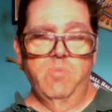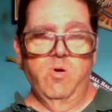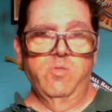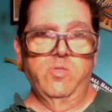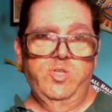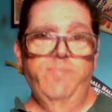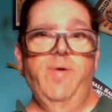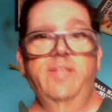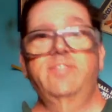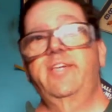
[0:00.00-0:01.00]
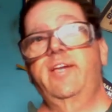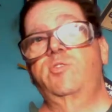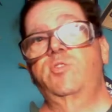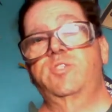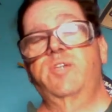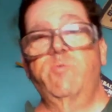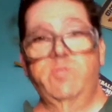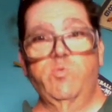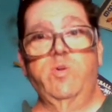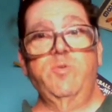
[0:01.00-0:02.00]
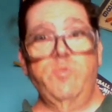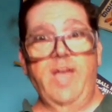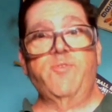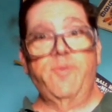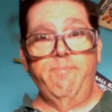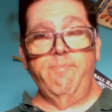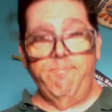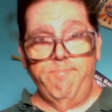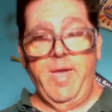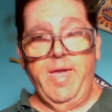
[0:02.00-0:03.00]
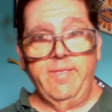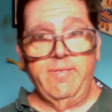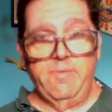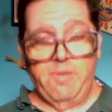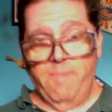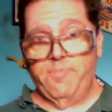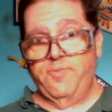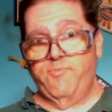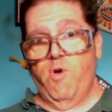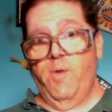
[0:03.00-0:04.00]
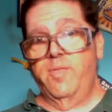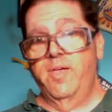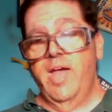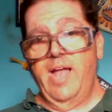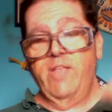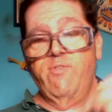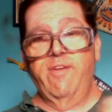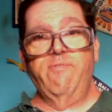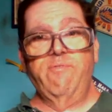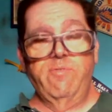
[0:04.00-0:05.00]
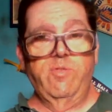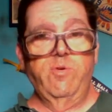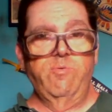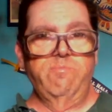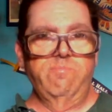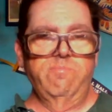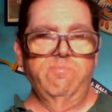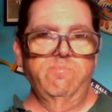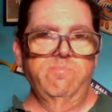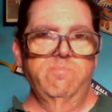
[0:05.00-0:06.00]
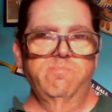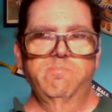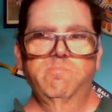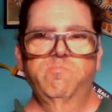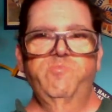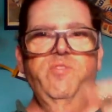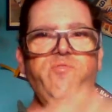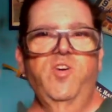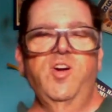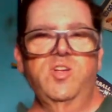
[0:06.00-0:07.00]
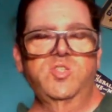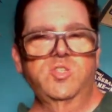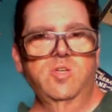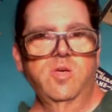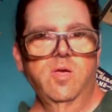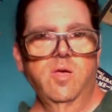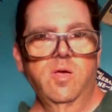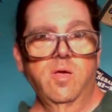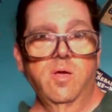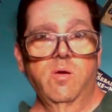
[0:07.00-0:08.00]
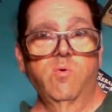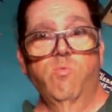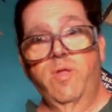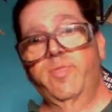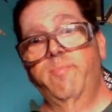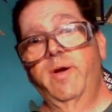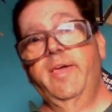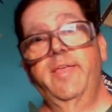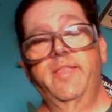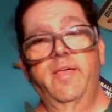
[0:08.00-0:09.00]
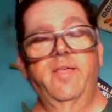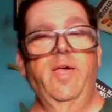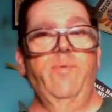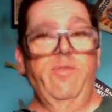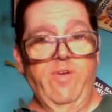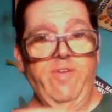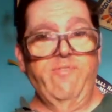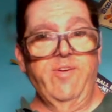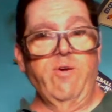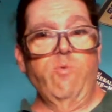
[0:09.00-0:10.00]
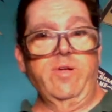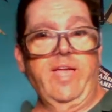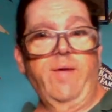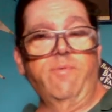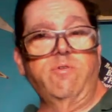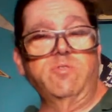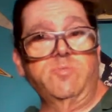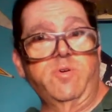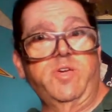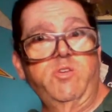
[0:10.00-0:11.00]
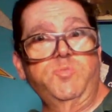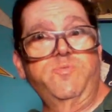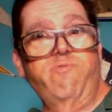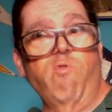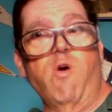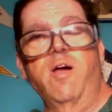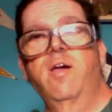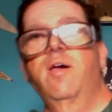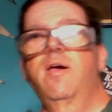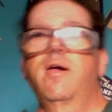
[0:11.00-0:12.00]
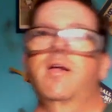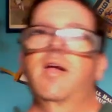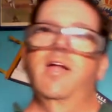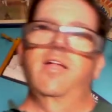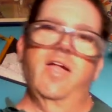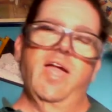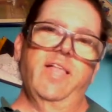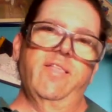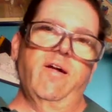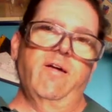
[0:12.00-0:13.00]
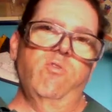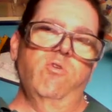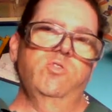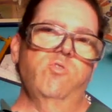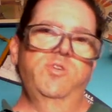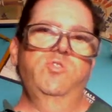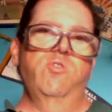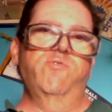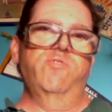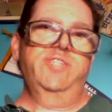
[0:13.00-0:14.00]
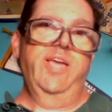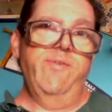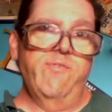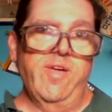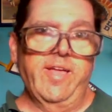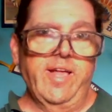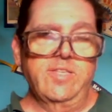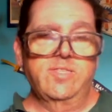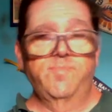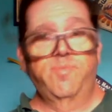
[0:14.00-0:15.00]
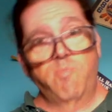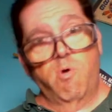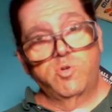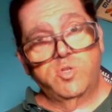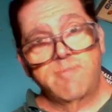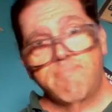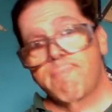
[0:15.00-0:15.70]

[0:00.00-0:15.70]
or the chimpanzee, I should say, was the one who actually made up this formula and trying to reverse what the monkey did. I mean, trying to figure out what chemicals the monkey used before. And long story short, of course, Cary Grant gets the promotion.